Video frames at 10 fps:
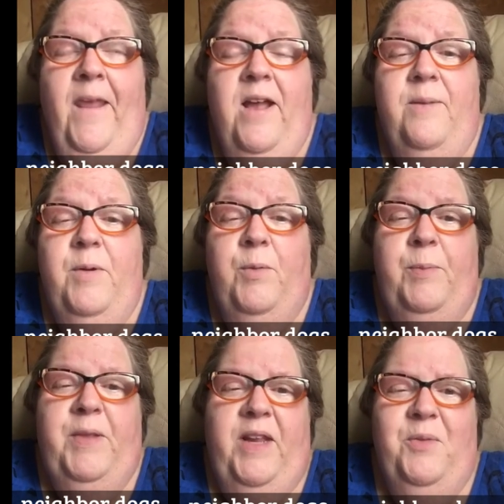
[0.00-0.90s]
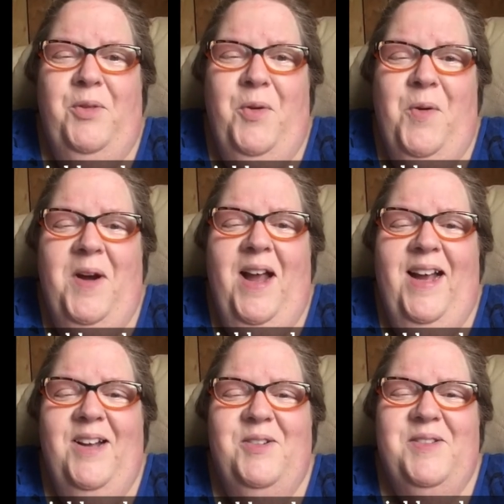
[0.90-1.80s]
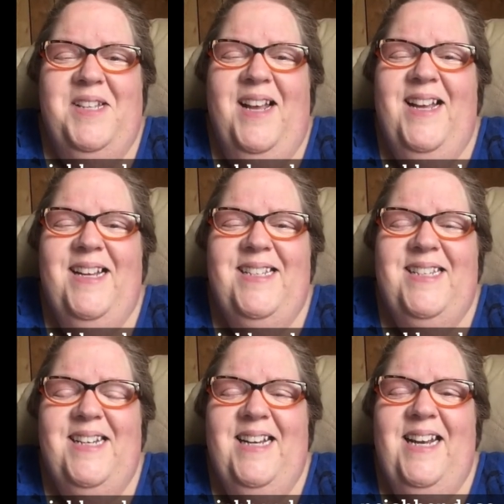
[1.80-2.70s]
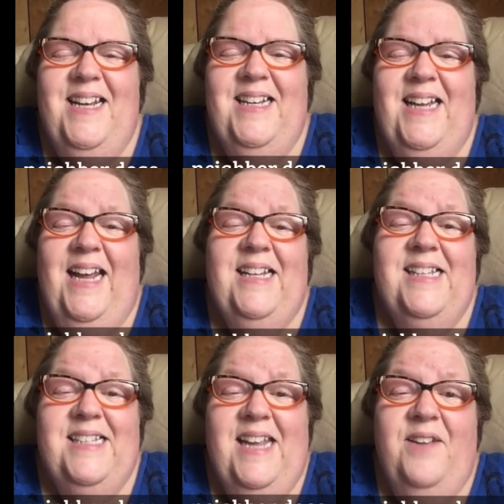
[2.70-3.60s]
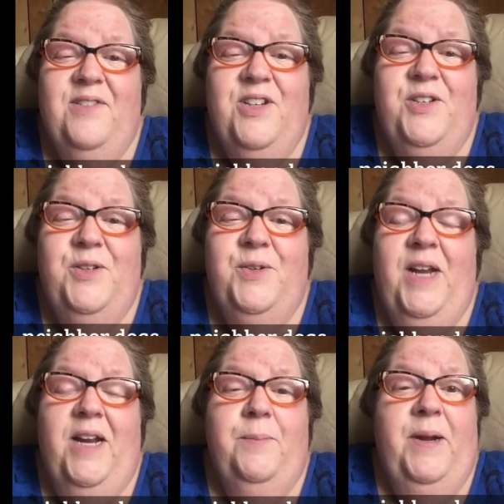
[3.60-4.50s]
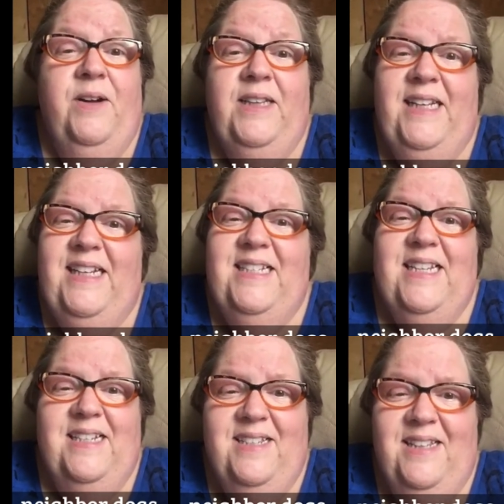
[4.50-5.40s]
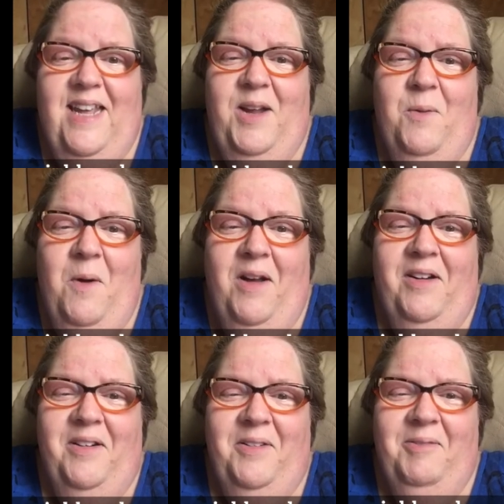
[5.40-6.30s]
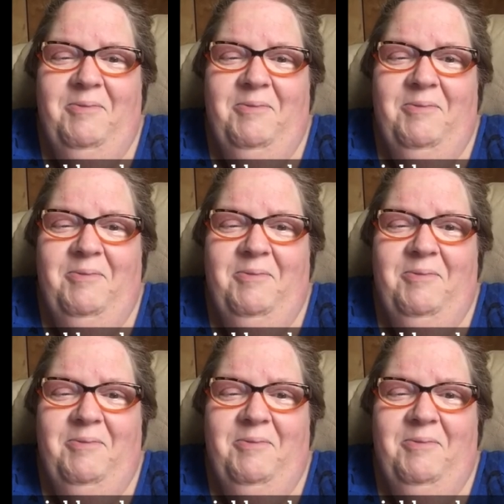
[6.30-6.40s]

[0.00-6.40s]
Um, and we played with Korak outside tonight and this afternoon, and apparently he doesn't like water.